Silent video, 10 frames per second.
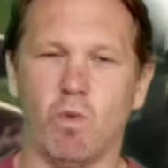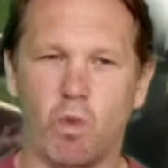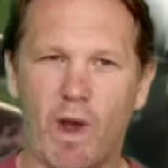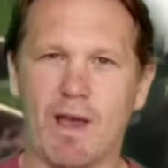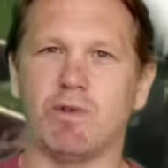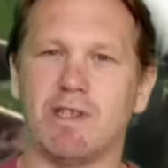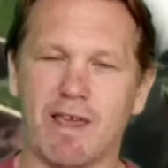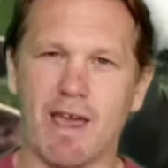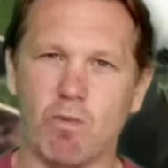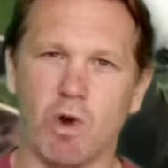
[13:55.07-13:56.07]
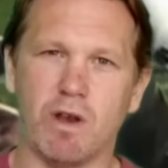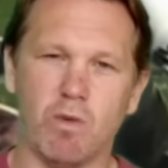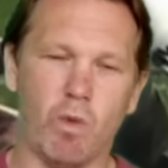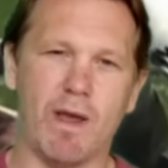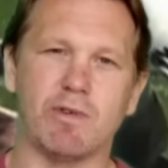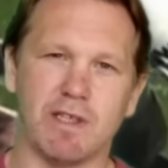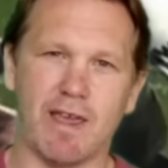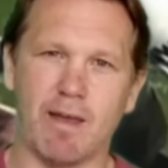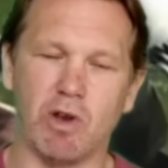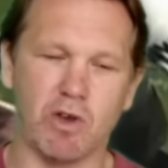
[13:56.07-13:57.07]
Where was the game won? Where was the
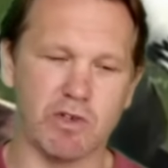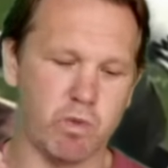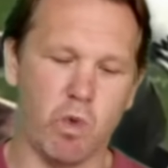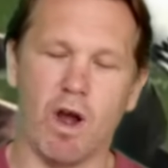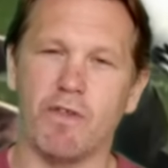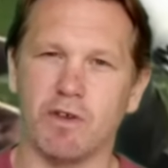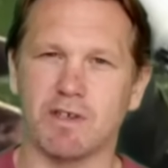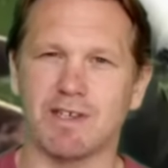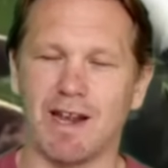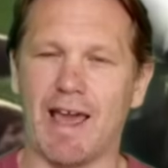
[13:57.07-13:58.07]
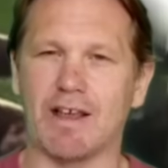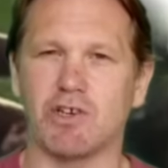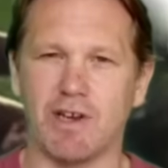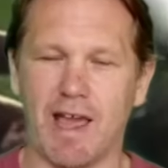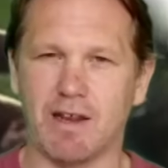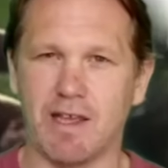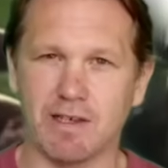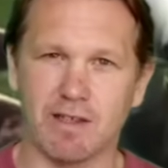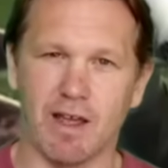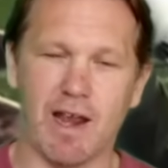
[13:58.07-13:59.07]
game lost? What are the selection headaches
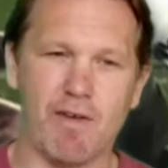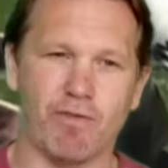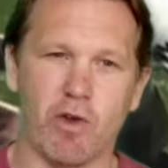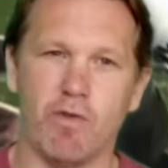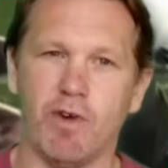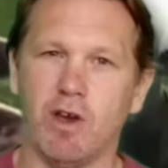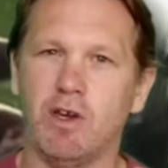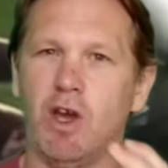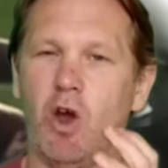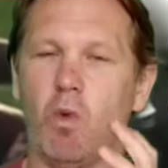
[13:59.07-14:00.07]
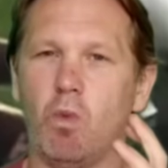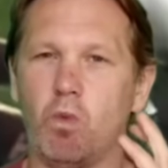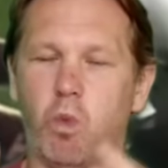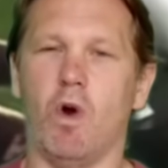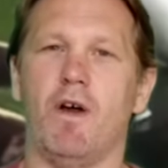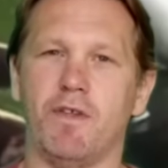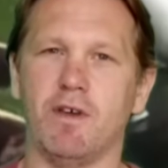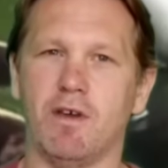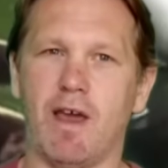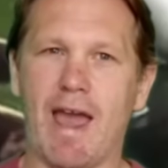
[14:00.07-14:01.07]
that are left over? What are
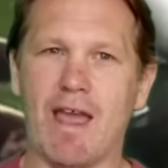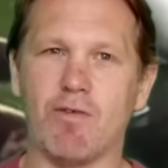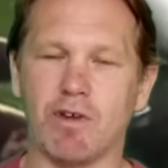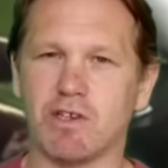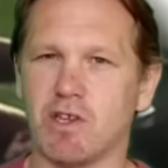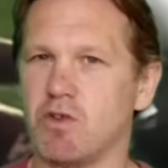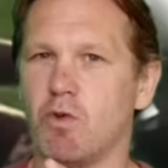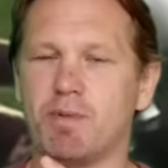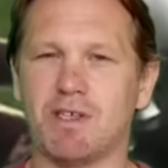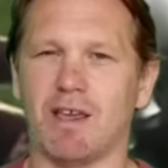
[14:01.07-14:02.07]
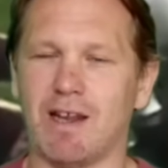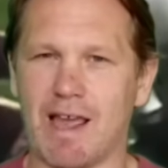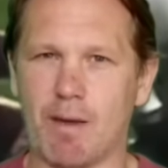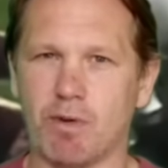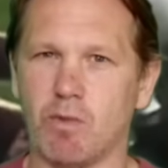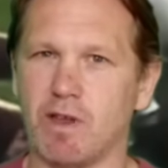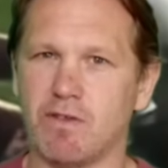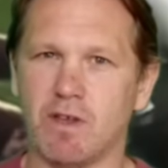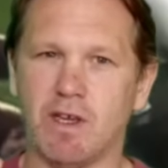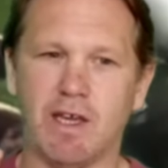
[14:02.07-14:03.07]
the areas that you're particularly happy with?
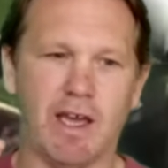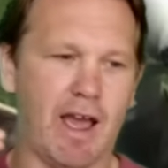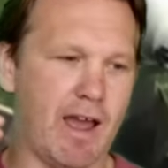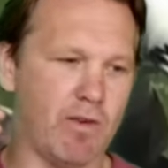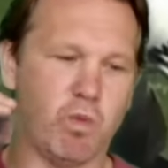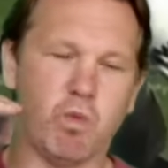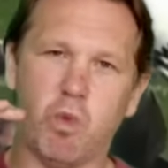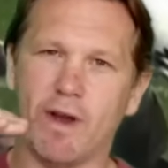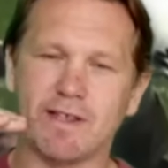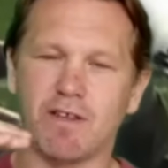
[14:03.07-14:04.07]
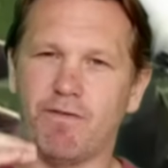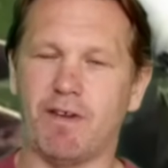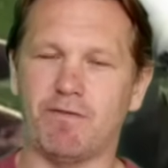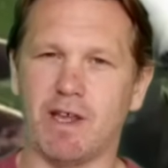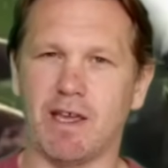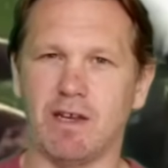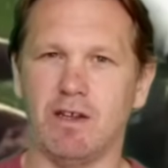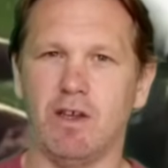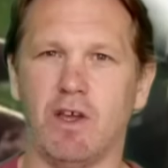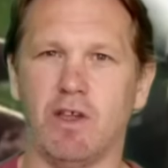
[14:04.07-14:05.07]
And what is the 15
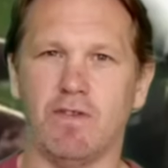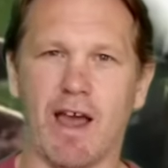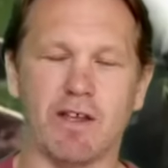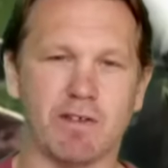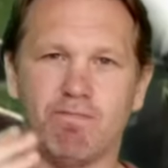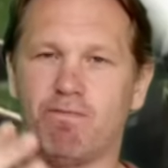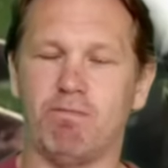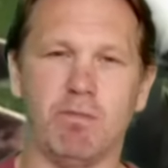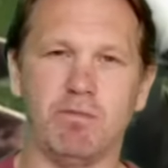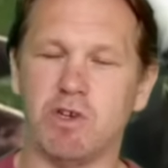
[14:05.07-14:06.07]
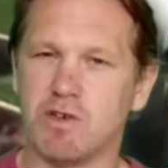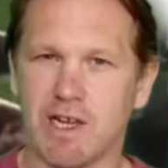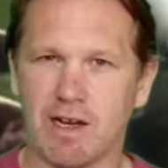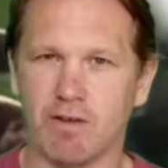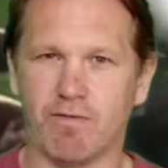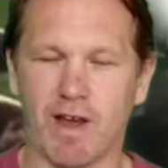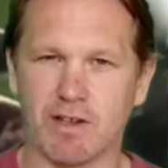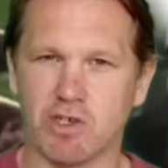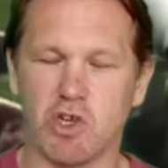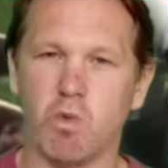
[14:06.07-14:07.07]
that New Zealand
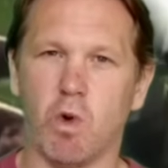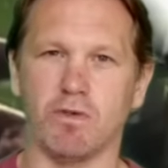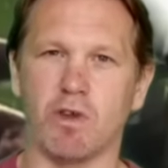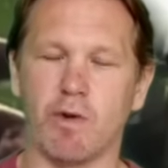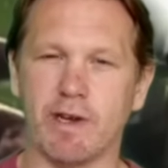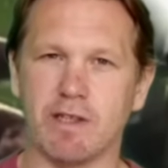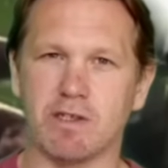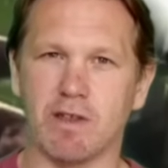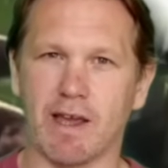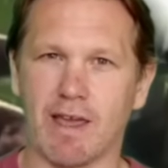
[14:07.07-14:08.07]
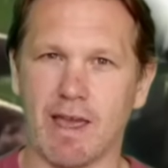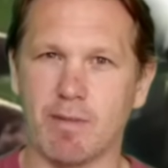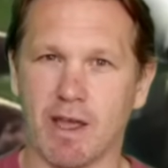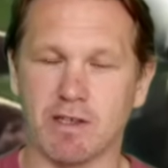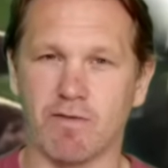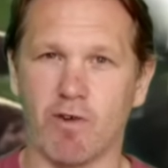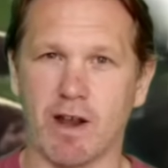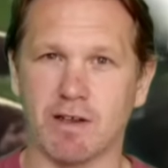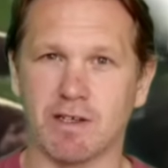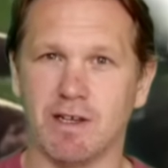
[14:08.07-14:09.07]
fans you want going into that game against
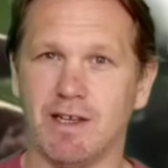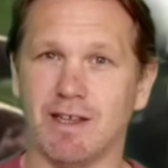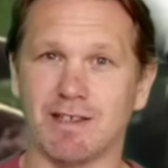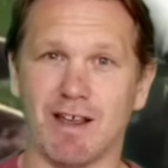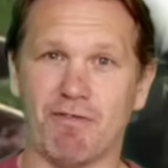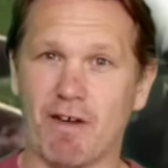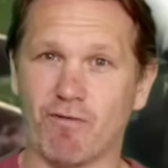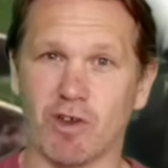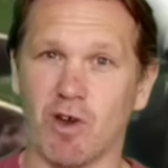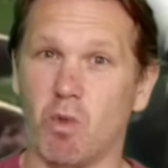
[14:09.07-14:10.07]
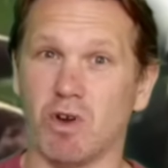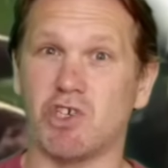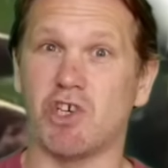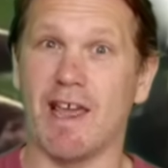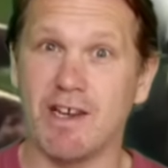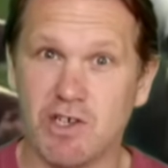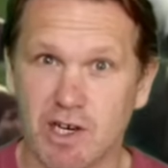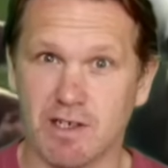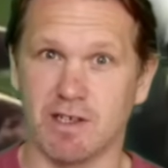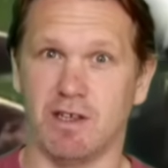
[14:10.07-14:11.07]
France and South Africa? What
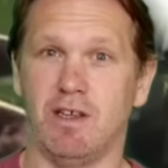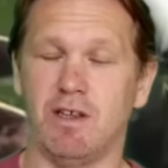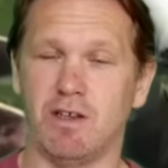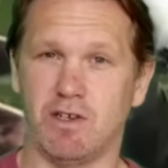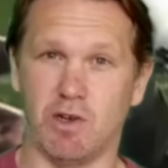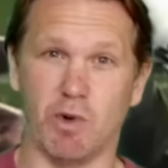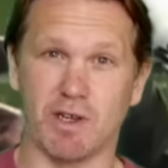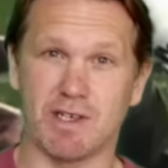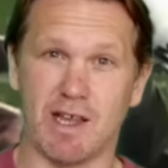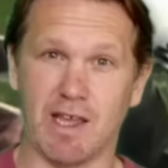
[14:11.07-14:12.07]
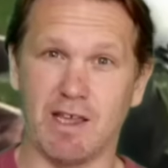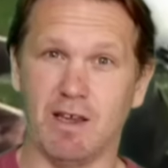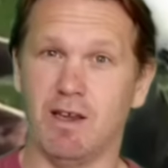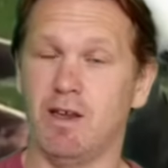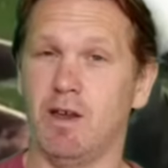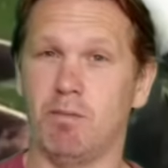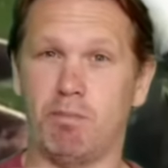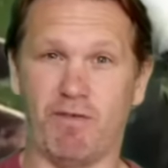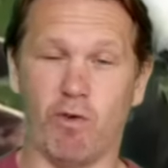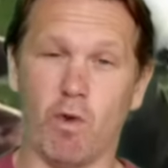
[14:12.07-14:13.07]
changes do you want to see
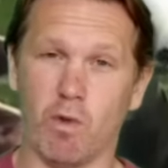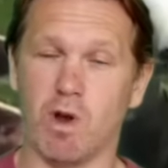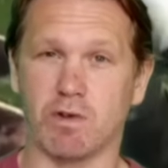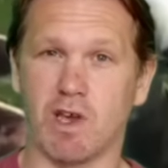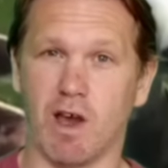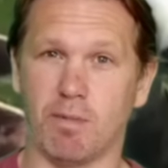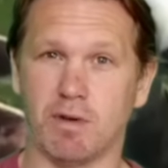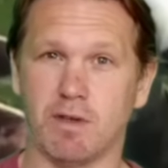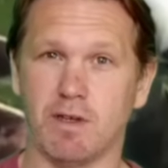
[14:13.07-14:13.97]
before the World Cup?